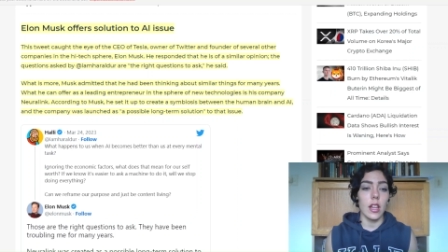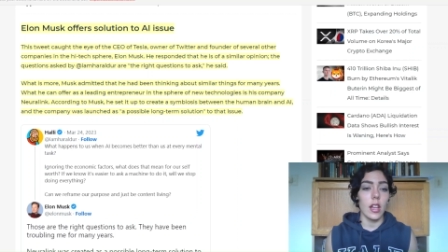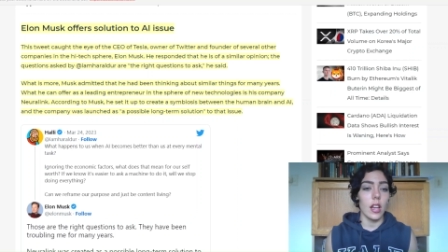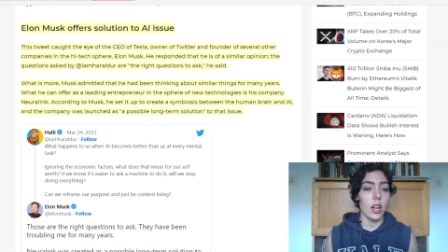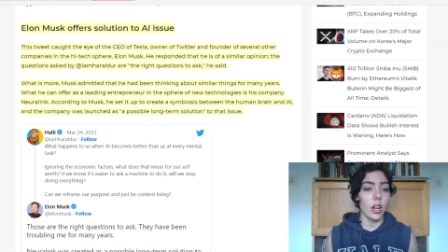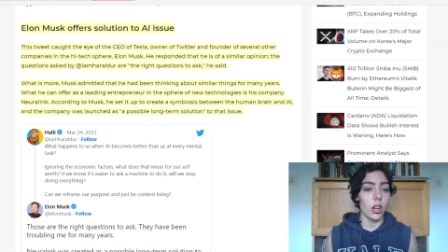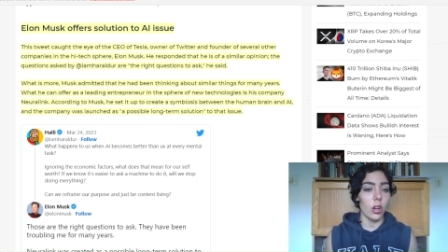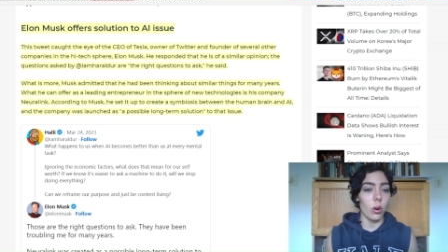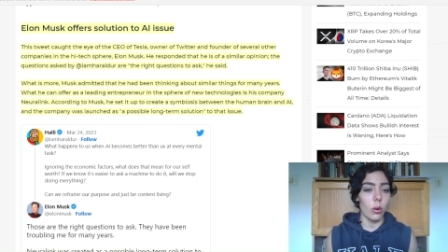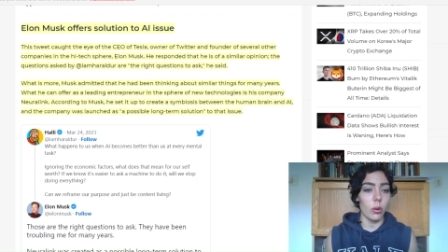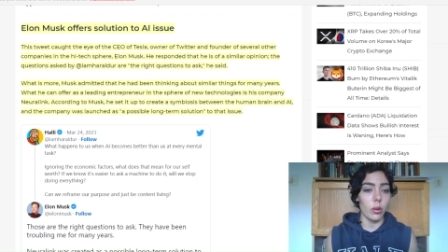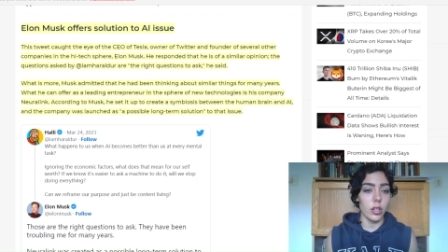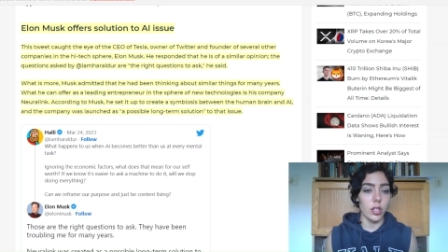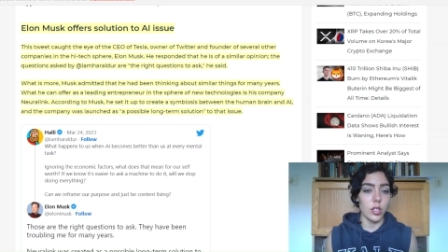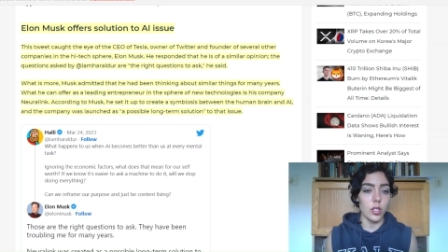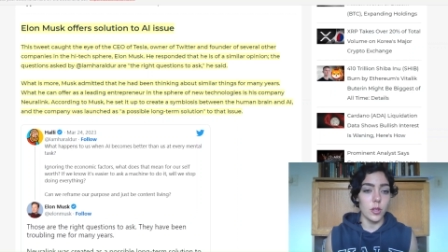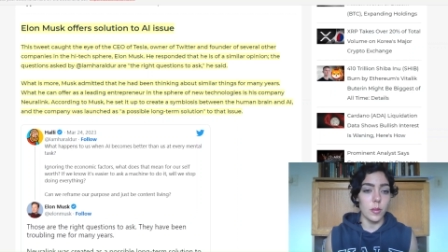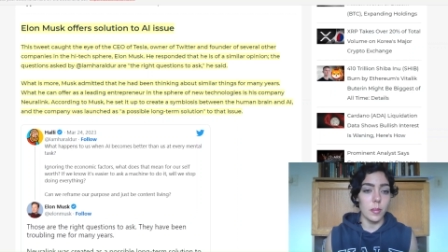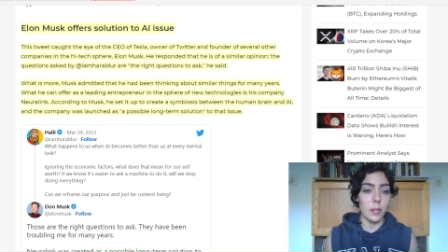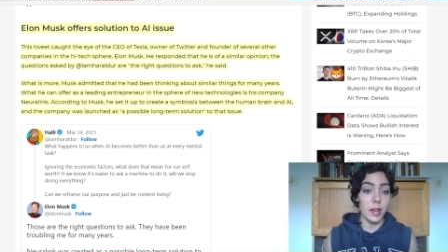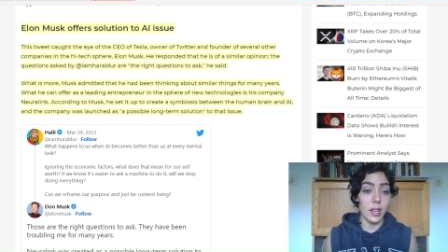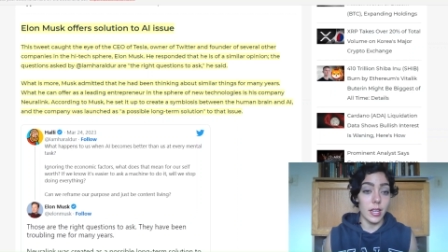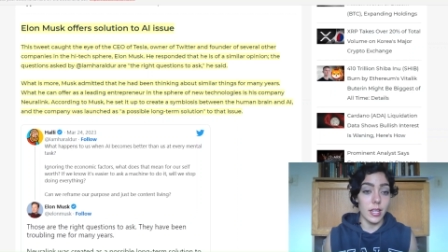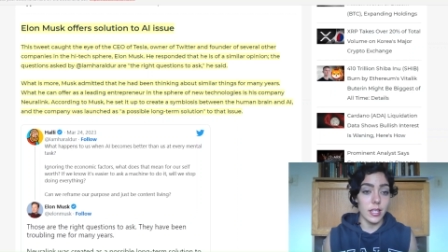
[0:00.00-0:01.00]
According to
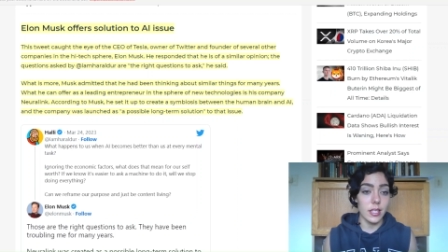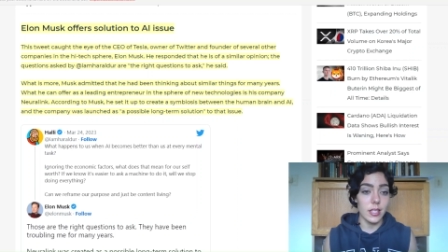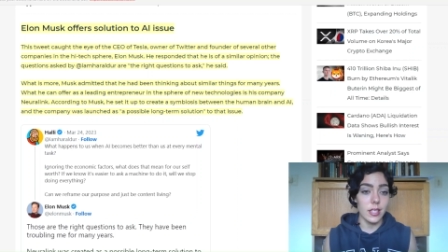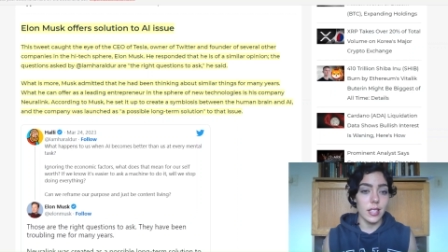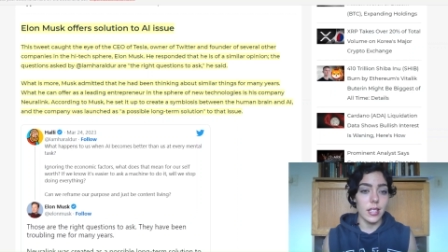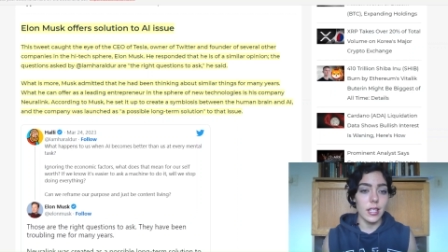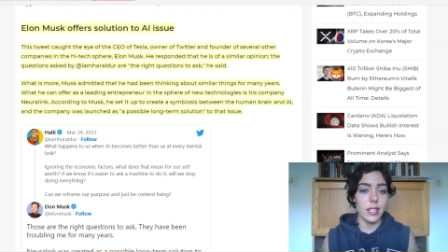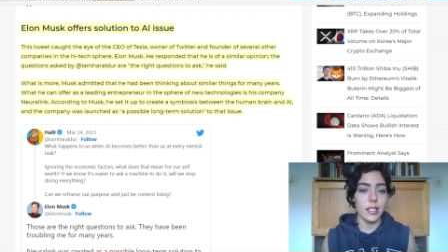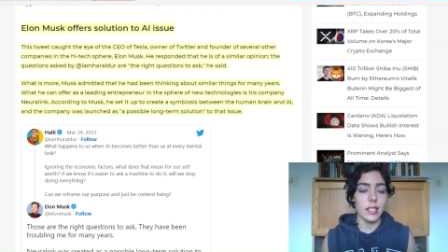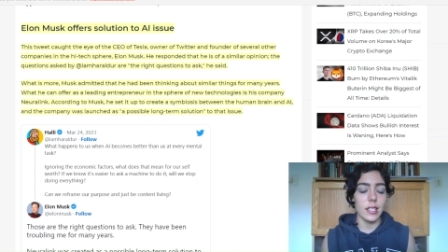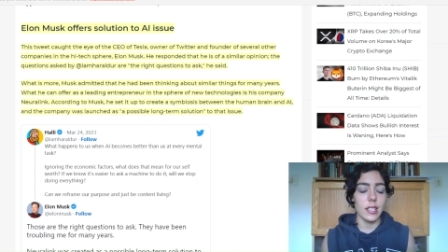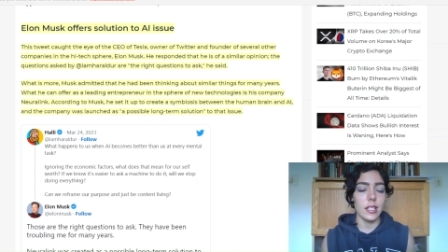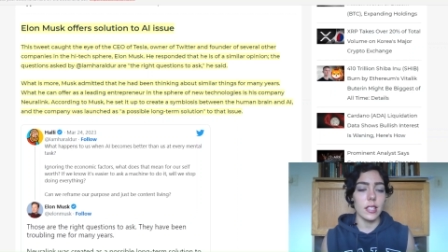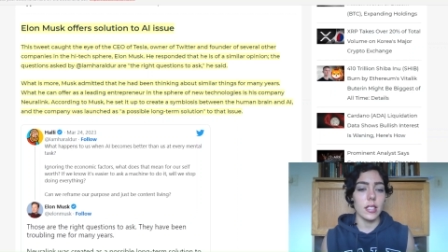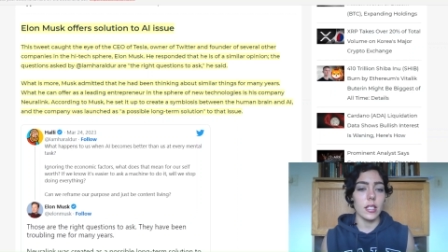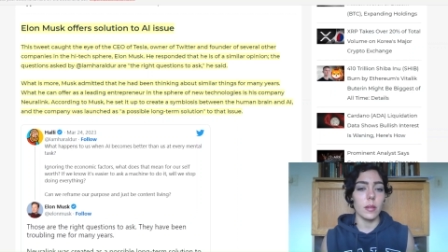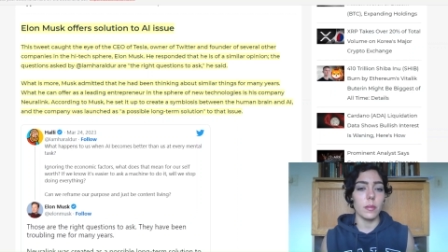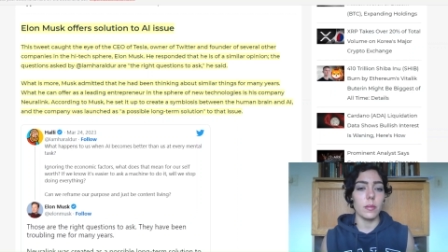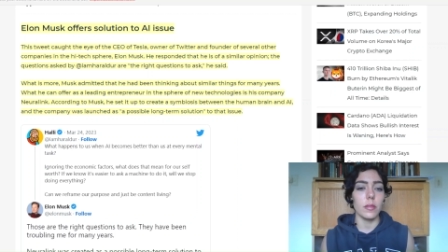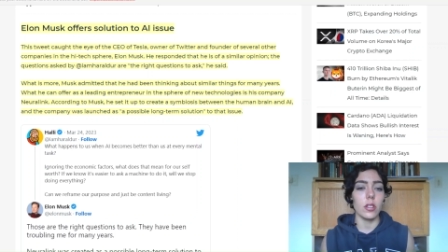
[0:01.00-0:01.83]
Musk, he set it up